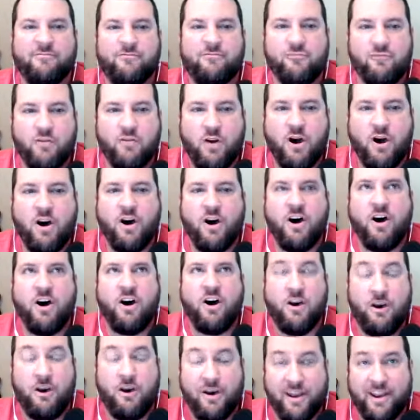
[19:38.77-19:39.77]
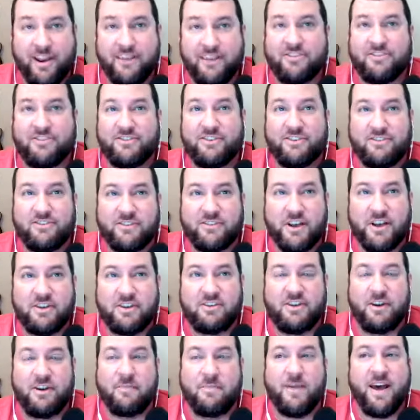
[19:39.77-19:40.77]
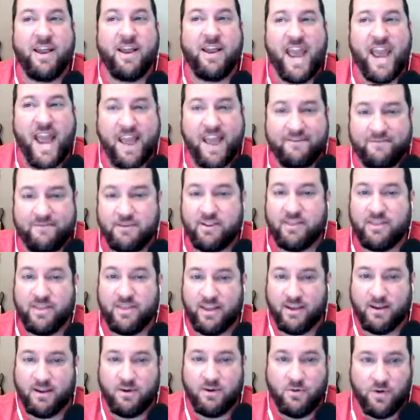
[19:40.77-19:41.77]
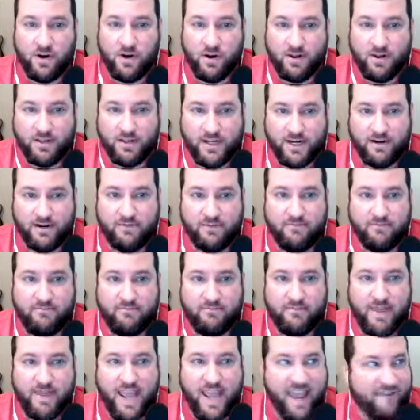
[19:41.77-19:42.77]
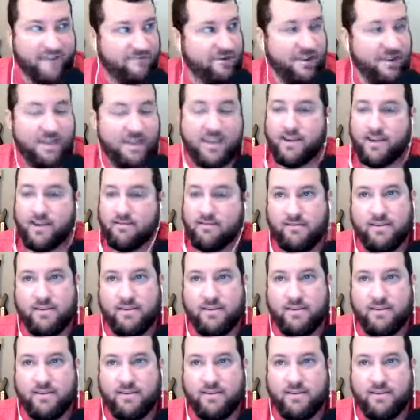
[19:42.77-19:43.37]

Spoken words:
raw, honest discussion about everything going on there. Everything.